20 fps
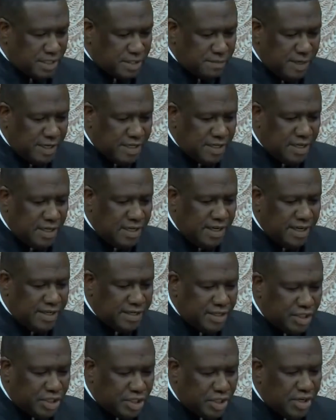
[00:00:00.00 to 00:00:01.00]
Speaker, an
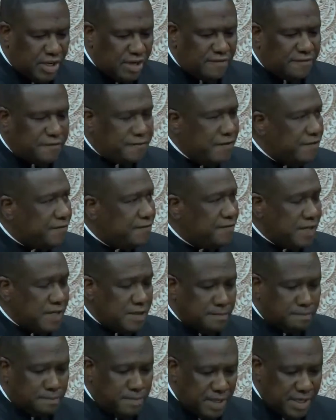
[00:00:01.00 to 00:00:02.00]
additional
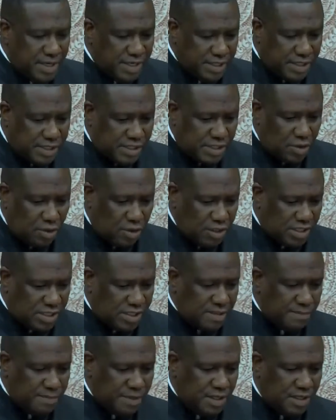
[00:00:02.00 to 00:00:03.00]
15 police
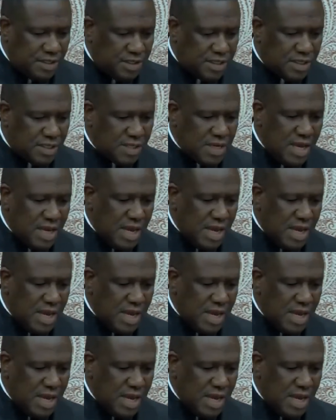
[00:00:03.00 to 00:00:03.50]
constables